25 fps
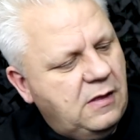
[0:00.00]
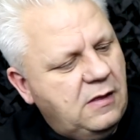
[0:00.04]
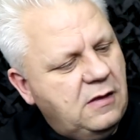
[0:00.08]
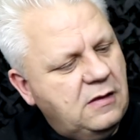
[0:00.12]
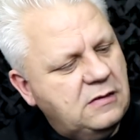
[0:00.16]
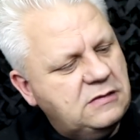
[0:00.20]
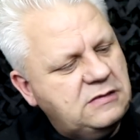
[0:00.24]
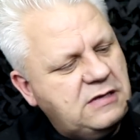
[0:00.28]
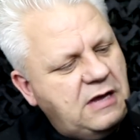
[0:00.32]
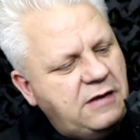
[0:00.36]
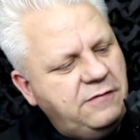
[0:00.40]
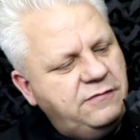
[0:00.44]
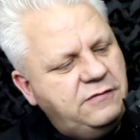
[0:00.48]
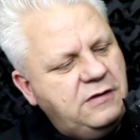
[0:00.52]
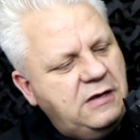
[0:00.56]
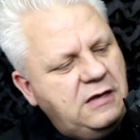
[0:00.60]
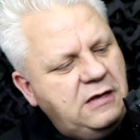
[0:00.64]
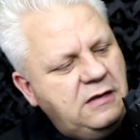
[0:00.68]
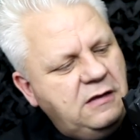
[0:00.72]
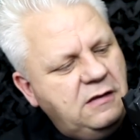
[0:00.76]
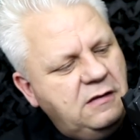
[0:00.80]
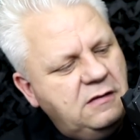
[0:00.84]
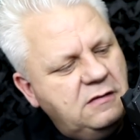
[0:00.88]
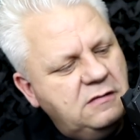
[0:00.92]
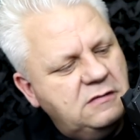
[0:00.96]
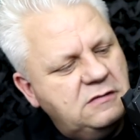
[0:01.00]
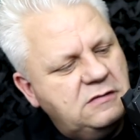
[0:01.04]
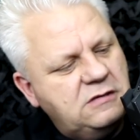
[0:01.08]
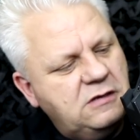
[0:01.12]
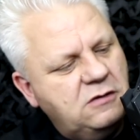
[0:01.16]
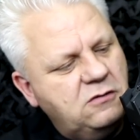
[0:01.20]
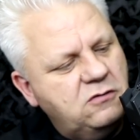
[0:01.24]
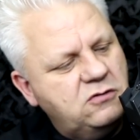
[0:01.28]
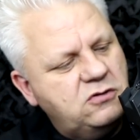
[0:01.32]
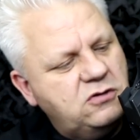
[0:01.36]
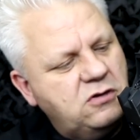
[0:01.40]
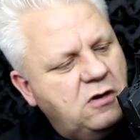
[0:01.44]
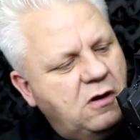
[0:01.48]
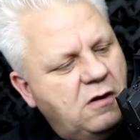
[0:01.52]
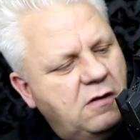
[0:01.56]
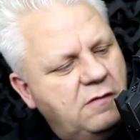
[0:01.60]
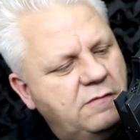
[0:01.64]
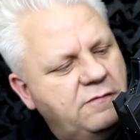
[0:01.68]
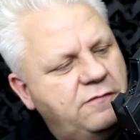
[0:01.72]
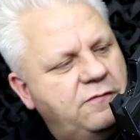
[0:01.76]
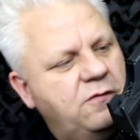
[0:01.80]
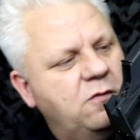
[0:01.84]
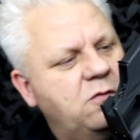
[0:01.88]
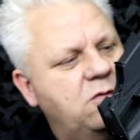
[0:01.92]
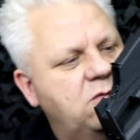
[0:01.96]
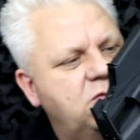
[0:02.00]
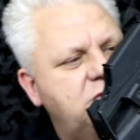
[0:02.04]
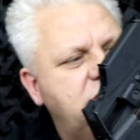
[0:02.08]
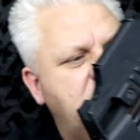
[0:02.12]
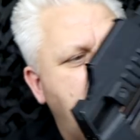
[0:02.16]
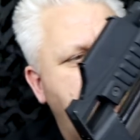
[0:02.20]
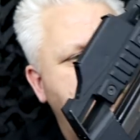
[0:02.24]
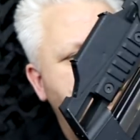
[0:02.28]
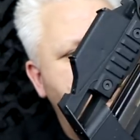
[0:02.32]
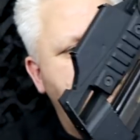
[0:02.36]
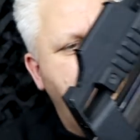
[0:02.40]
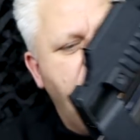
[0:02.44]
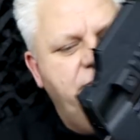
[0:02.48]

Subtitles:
safety, single shot, and full auto.